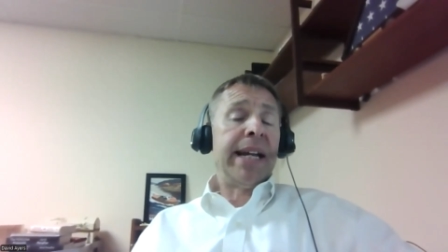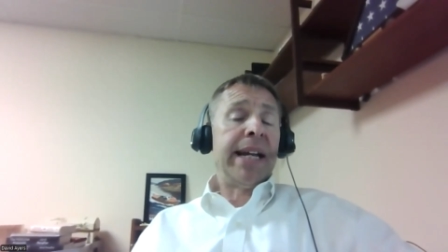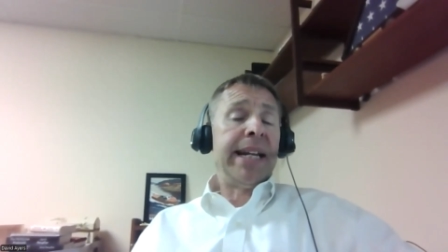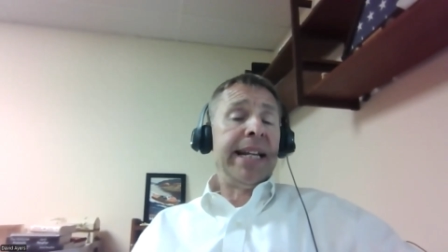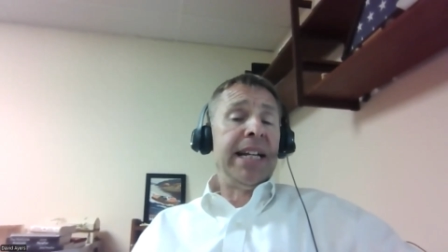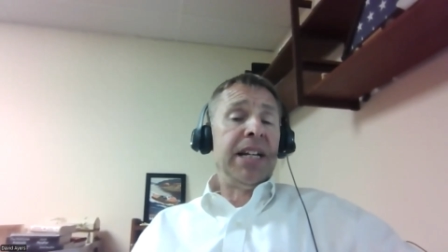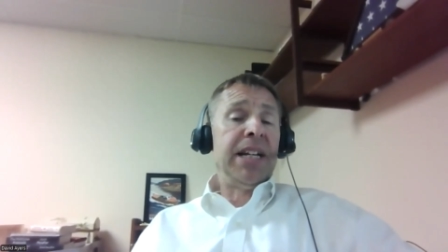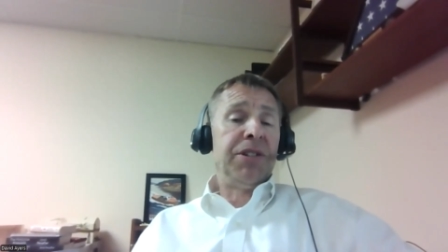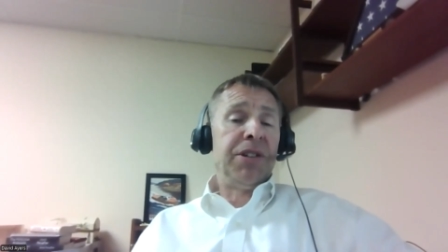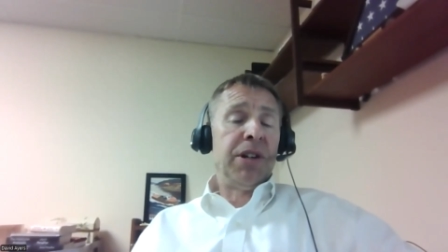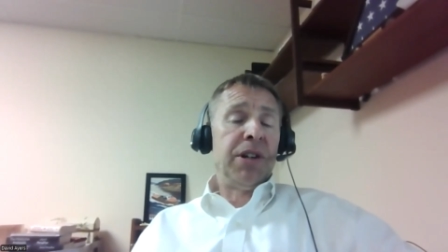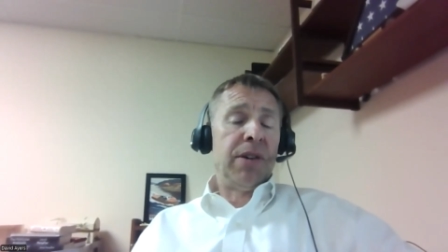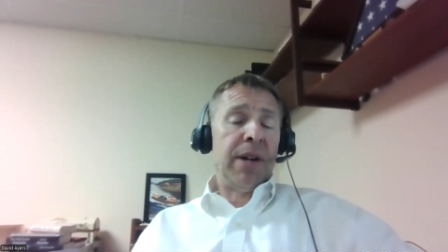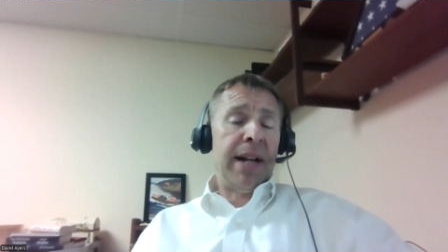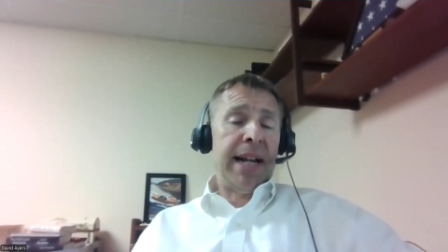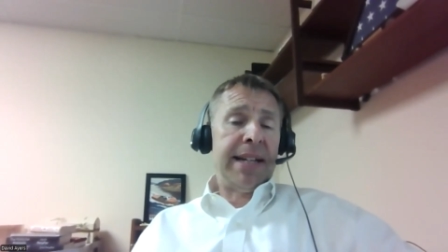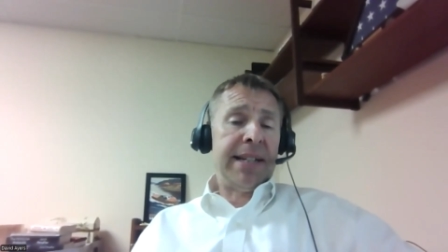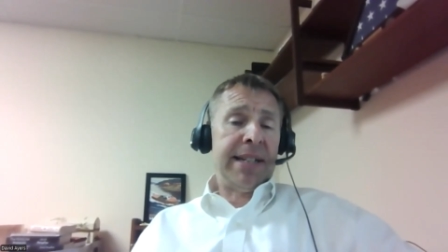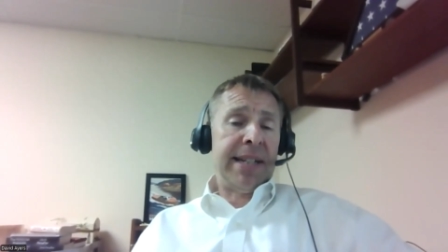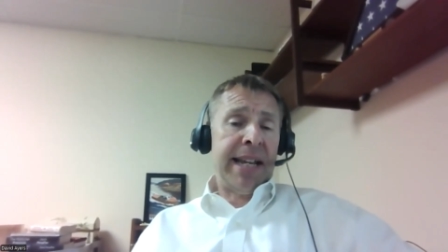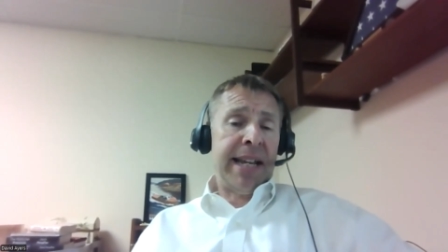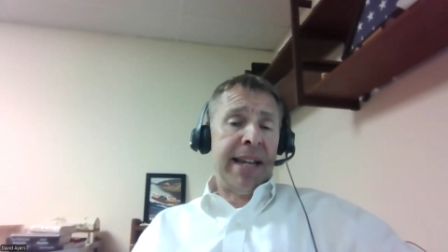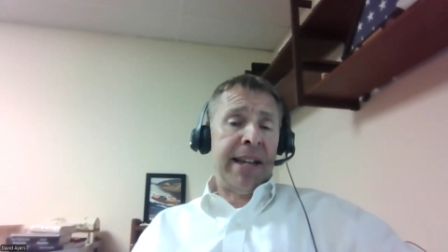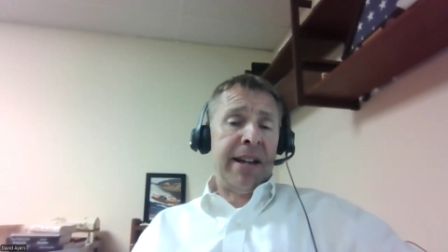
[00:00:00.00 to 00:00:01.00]
easier
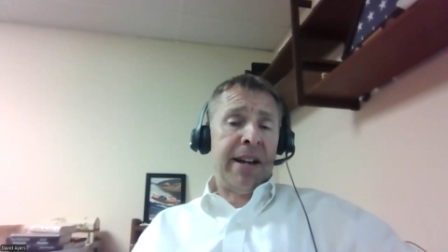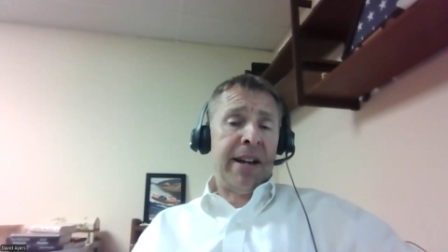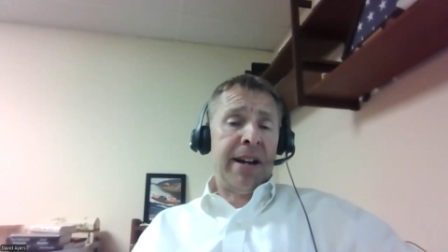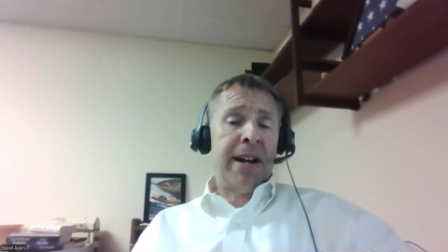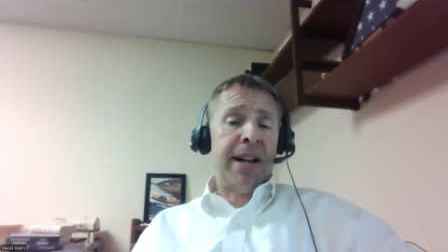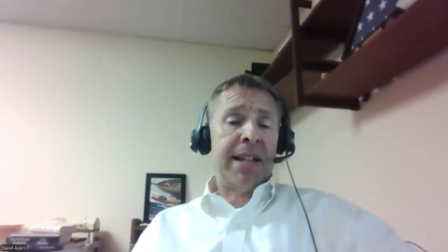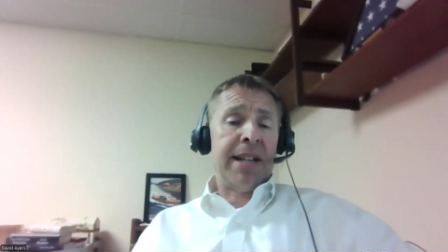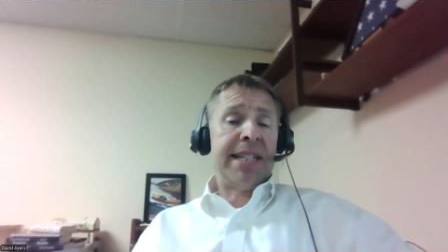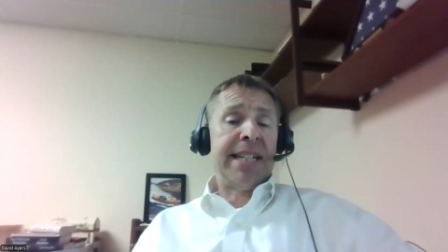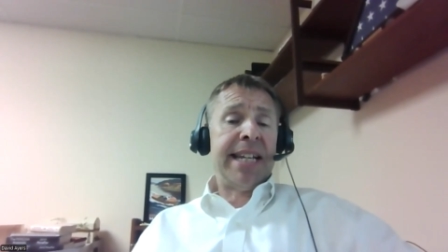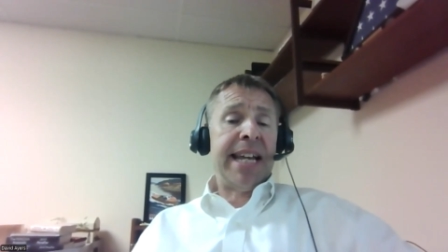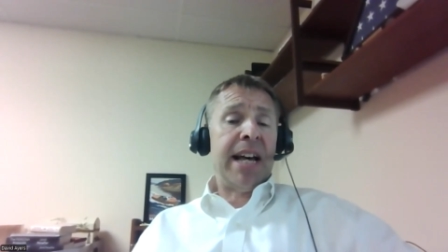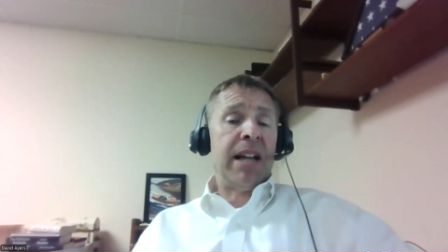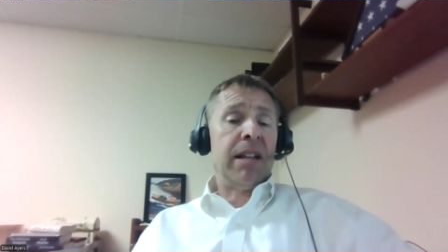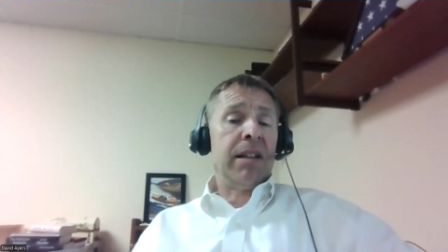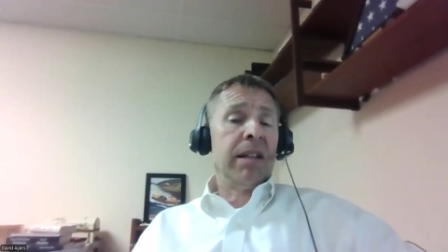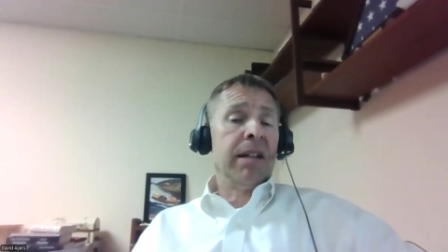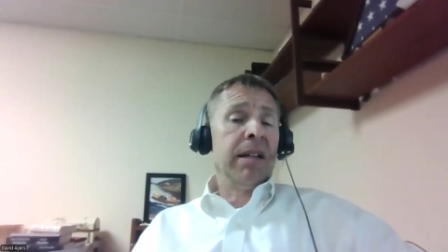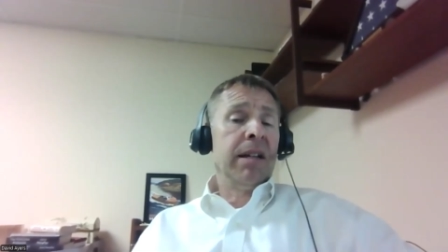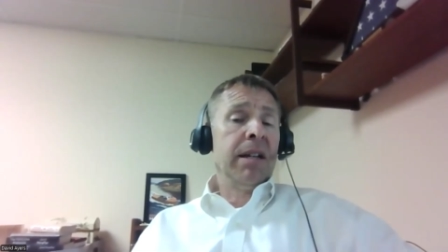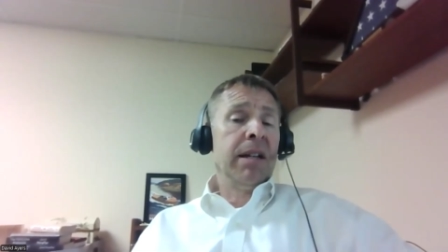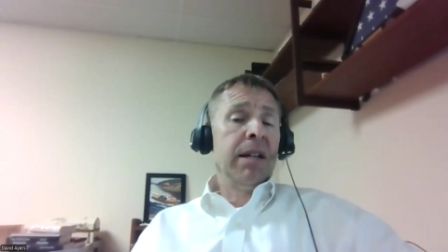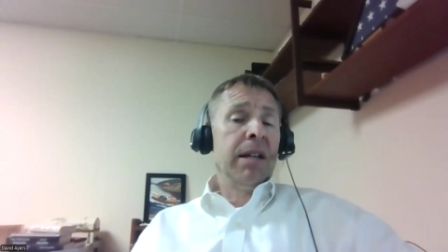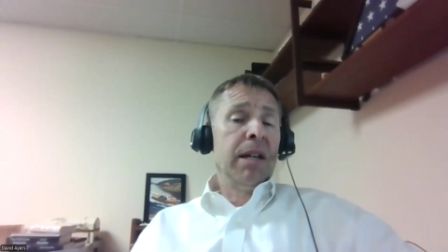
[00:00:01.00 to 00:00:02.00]
as a sell,